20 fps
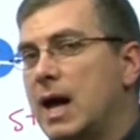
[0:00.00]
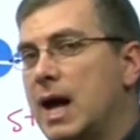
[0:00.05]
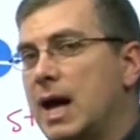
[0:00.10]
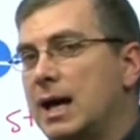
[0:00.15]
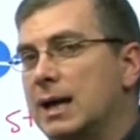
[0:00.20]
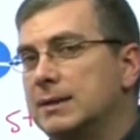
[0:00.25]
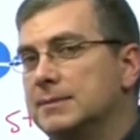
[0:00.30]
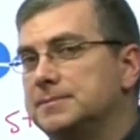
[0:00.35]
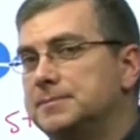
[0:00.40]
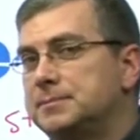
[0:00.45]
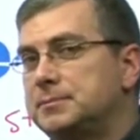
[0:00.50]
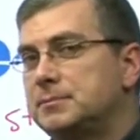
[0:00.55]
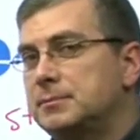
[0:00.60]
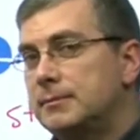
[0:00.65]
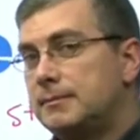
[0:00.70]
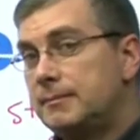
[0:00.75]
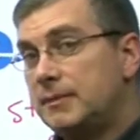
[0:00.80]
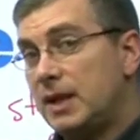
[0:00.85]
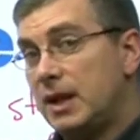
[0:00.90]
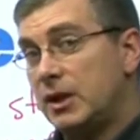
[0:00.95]
will
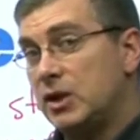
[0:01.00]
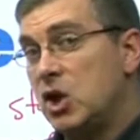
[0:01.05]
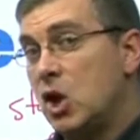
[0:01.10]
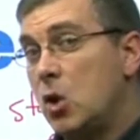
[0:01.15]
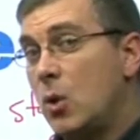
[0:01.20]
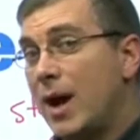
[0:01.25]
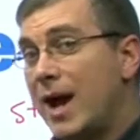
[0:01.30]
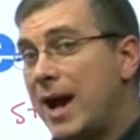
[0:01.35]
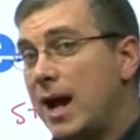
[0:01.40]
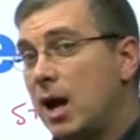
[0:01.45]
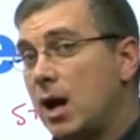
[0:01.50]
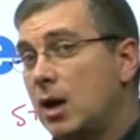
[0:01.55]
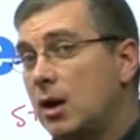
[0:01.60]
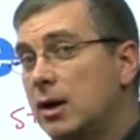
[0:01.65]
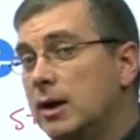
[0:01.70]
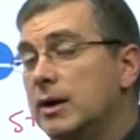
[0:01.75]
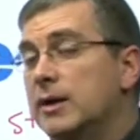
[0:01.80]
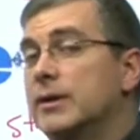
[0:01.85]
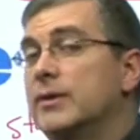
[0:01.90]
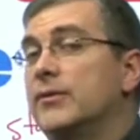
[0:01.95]
follow what die.
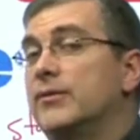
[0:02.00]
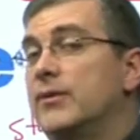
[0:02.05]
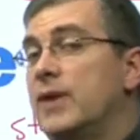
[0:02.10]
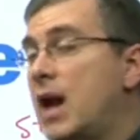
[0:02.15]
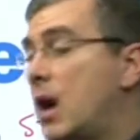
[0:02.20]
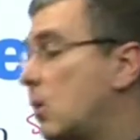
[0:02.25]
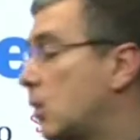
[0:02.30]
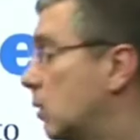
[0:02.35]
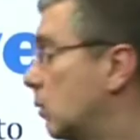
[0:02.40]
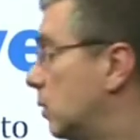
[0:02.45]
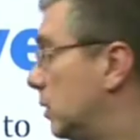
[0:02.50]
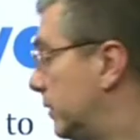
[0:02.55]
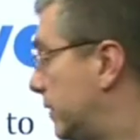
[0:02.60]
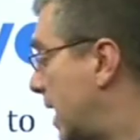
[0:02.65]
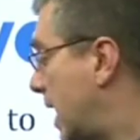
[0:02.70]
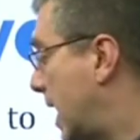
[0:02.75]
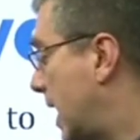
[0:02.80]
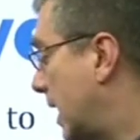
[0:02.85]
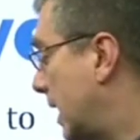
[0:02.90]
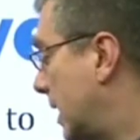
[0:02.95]
No
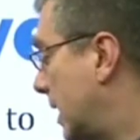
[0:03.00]
air,